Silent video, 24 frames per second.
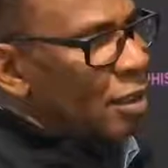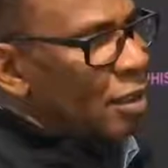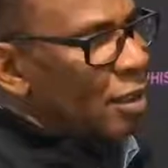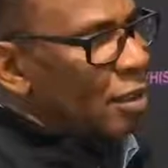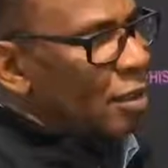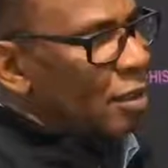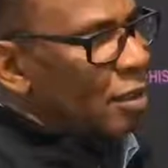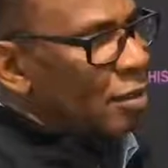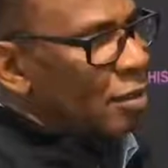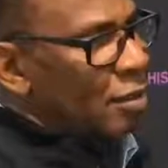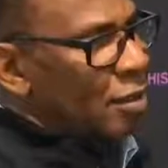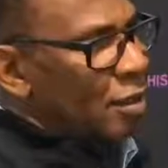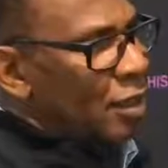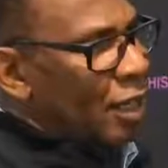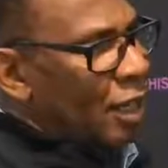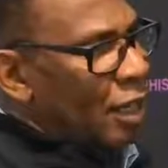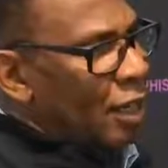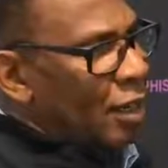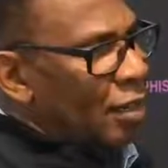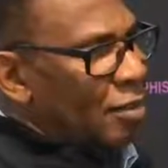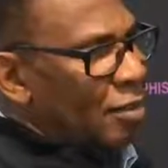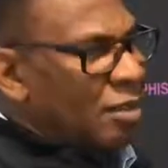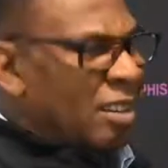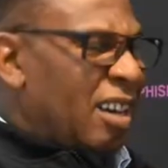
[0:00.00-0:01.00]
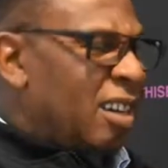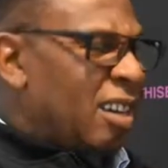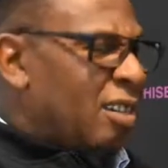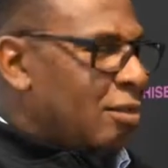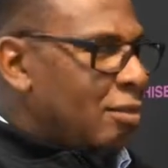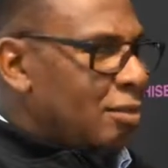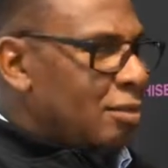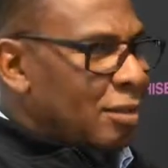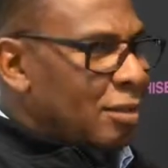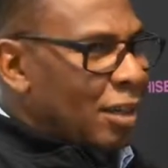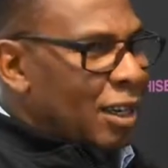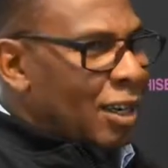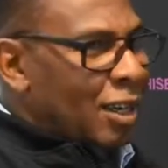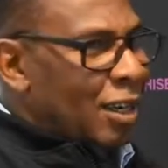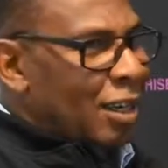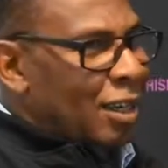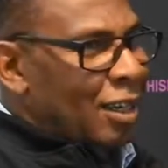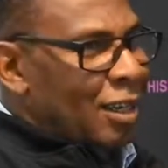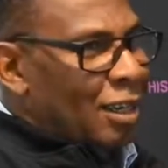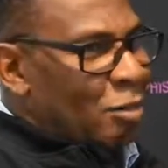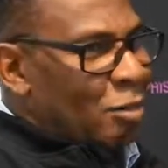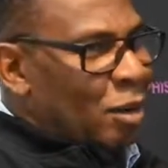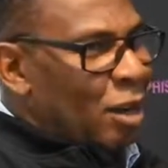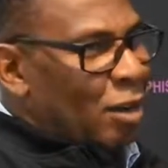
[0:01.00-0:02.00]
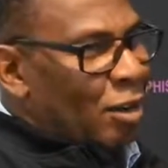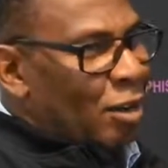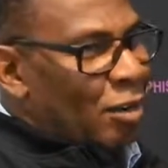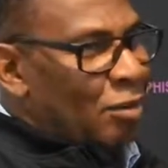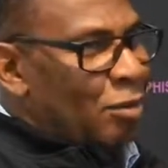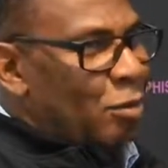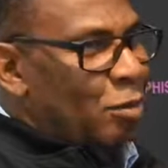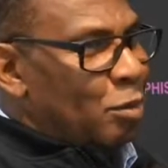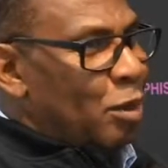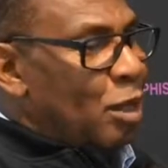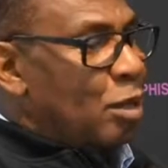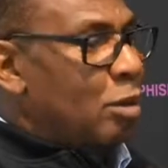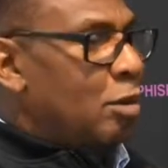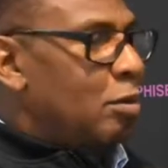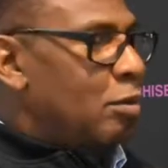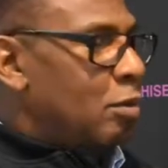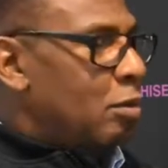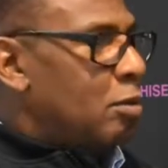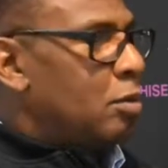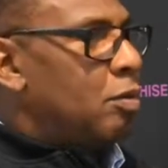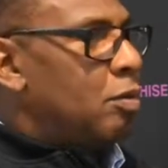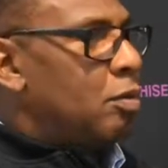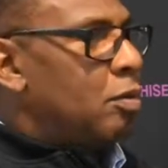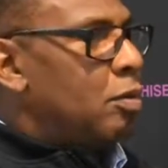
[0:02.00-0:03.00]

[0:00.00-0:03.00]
luck. Yeah. I don't believe in. I believe in hard work.